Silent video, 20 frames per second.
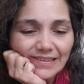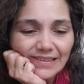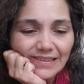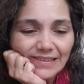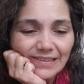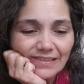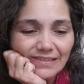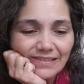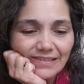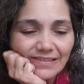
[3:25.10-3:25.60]

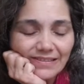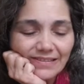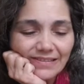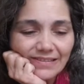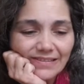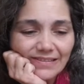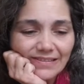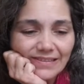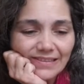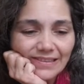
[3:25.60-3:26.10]
you know,
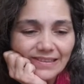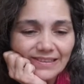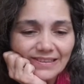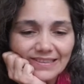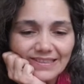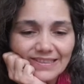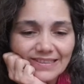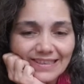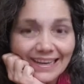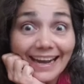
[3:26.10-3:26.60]
and
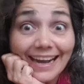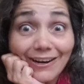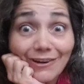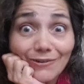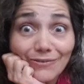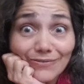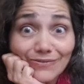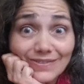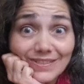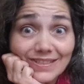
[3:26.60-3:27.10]
the
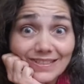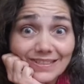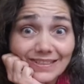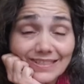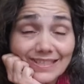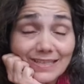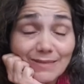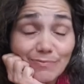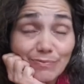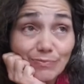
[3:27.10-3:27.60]
sounds,
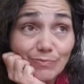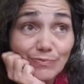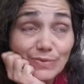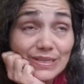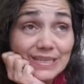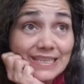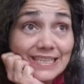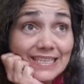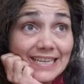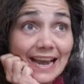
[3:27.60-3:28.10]
it's
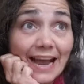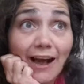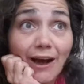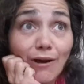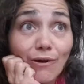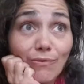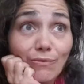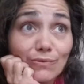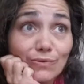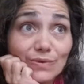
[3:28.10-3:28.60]

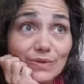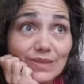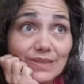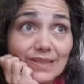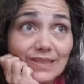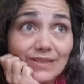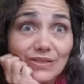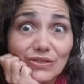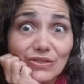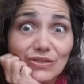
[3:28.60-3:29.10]
sounds
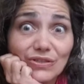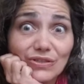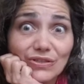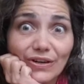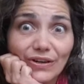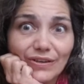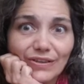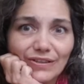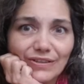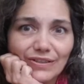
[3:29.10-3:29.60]
that
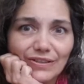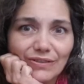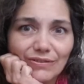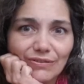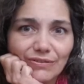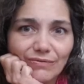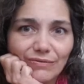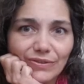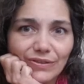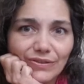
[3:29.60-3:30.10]
started the
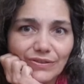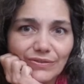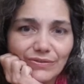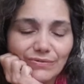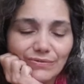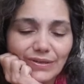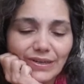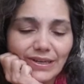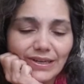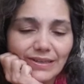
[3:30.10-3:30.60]

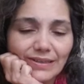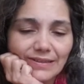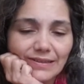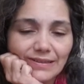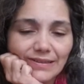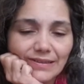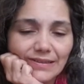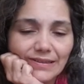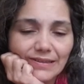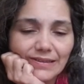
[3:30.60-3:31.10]
universe, right?
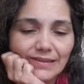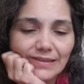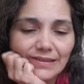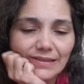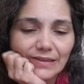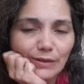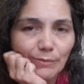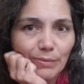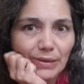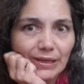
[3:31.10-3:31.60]

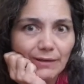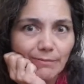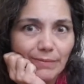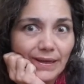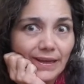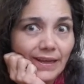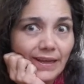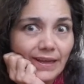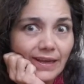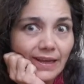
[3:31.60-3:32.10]
The Big
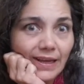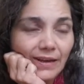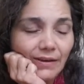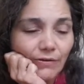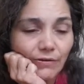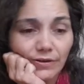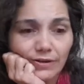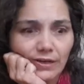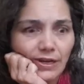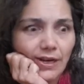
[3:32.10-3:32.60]

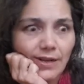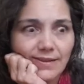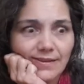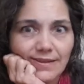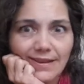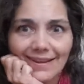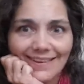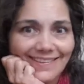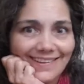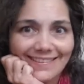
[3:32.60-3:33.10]
Bang or God
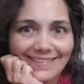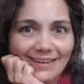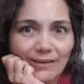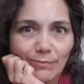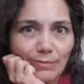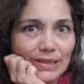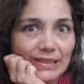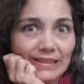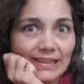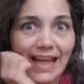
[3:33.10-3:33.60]
saying, let
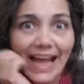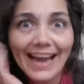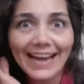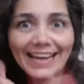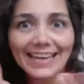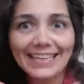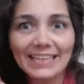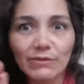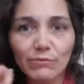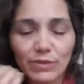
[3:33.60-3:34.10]
there be
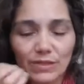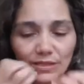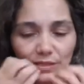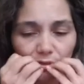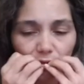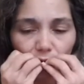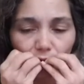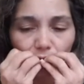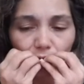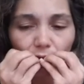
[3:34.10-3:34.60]
light. It was
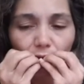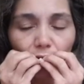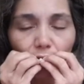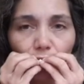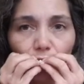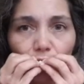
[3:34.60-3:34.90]
the,